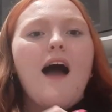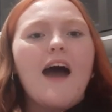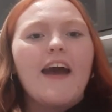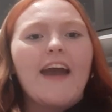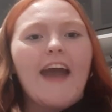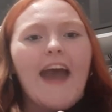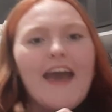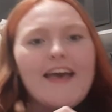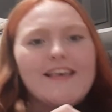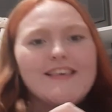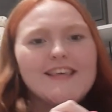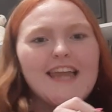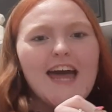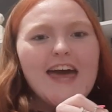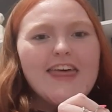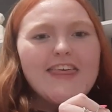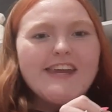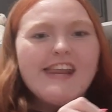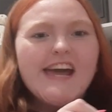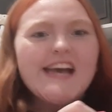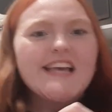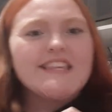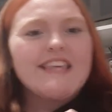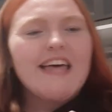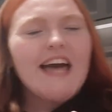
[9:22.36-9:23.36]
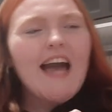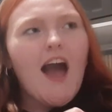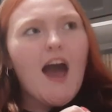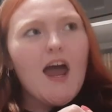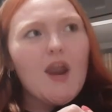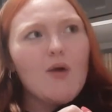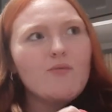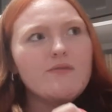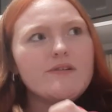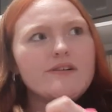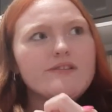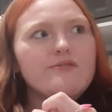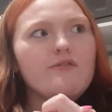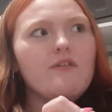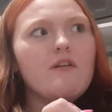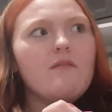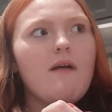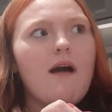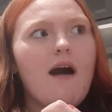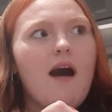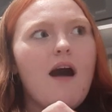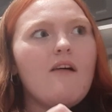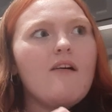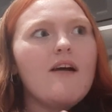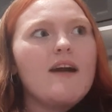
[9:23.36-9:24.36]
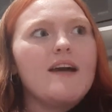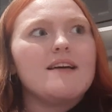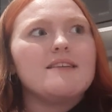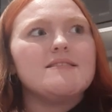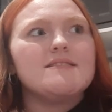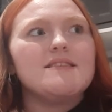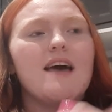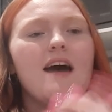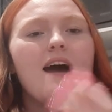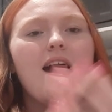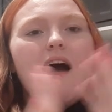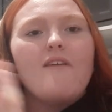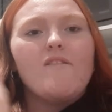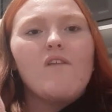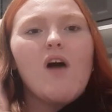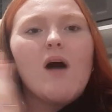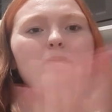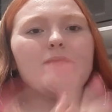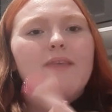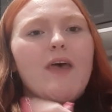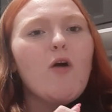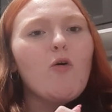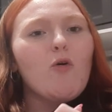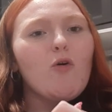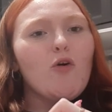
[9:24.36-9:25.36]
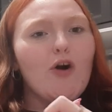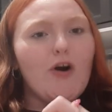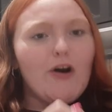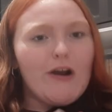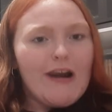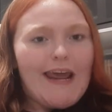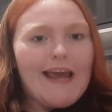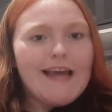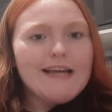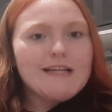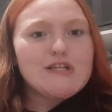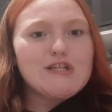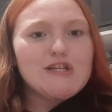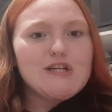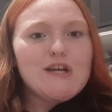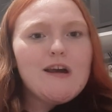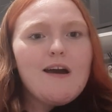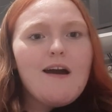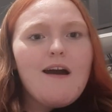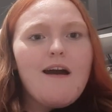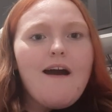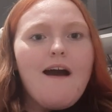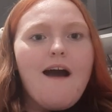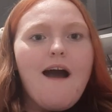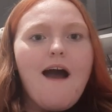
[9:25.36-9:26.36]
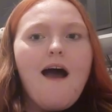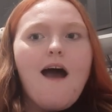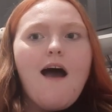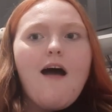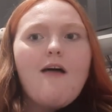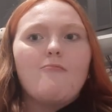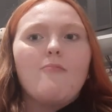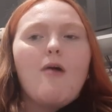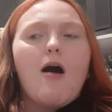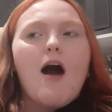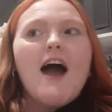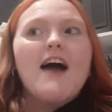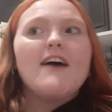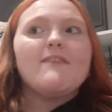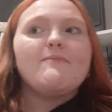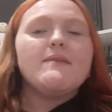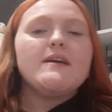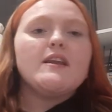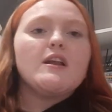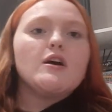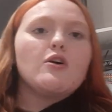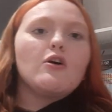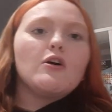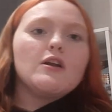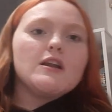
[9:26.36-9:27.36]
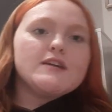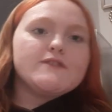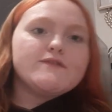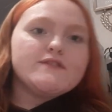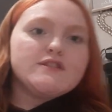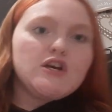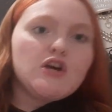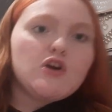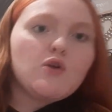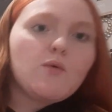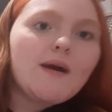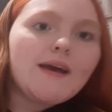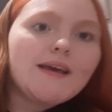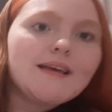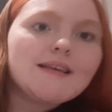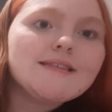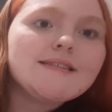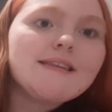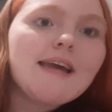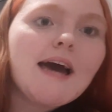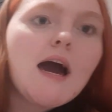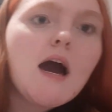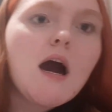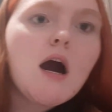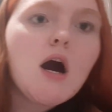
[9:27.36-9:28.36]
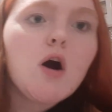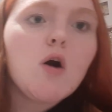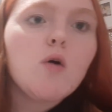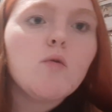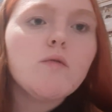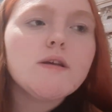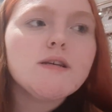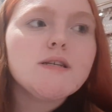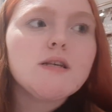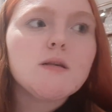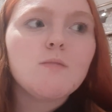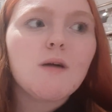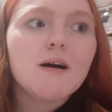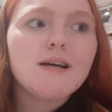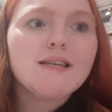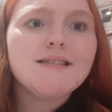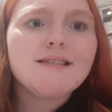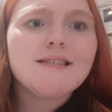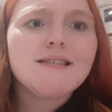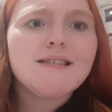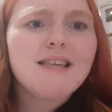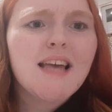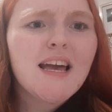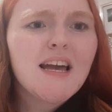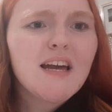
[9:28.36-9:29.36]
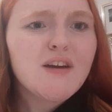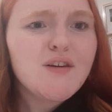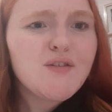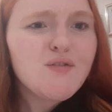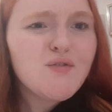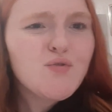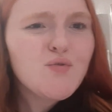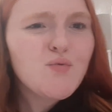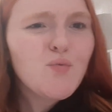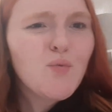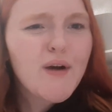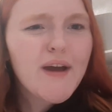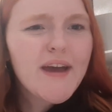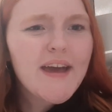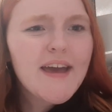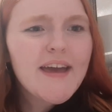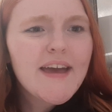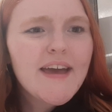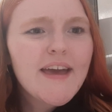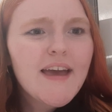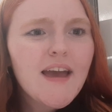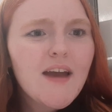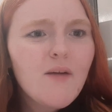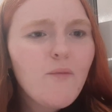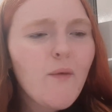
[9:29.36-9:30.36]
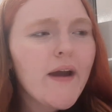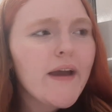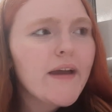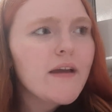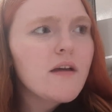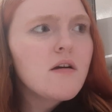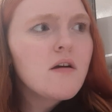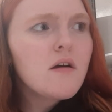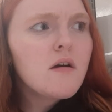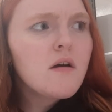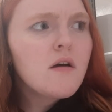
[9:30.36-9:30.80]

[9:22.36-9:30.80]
Okay, so like the next thing I kind of want to talk about is update on college. Um, I've been at college for two weeks now. This is my second week. Wait.